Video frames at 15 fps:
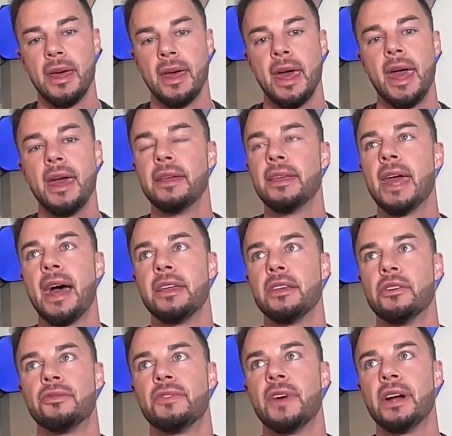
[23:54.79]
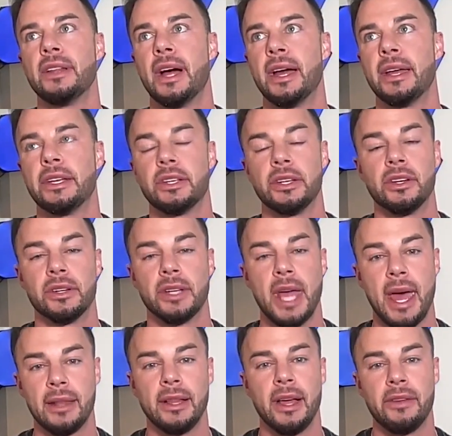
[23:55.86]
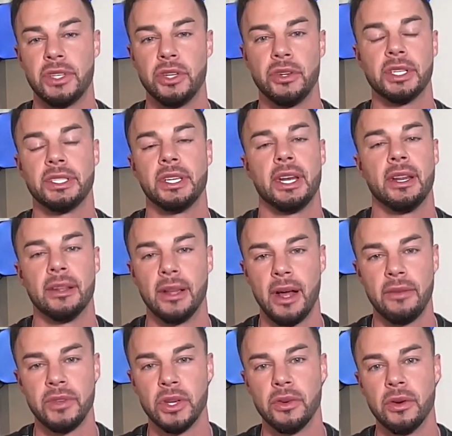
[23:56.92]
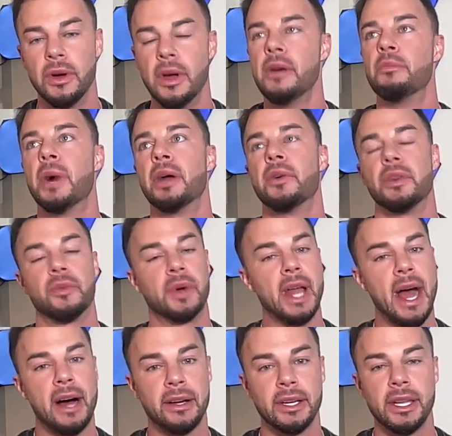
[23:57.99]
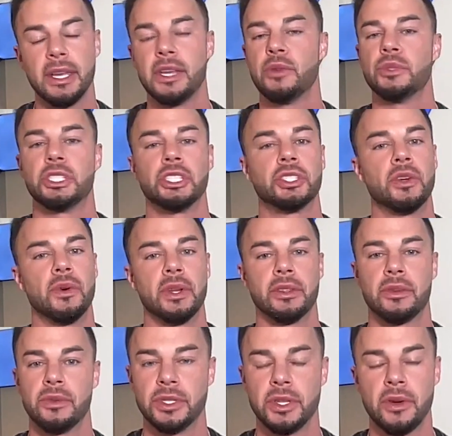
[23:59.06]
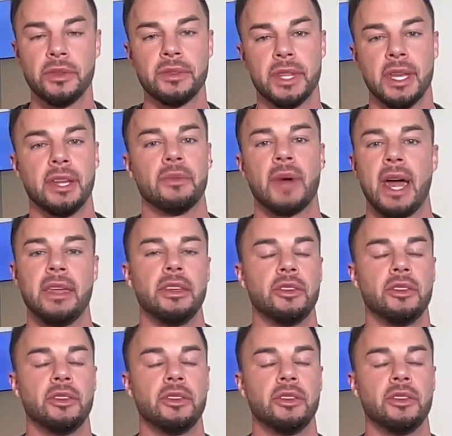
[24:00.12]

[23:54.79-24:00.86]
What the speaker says: hey, yeah, you felt like your dad left you because he didn't love you, but in reality, he was just going his own thing, right?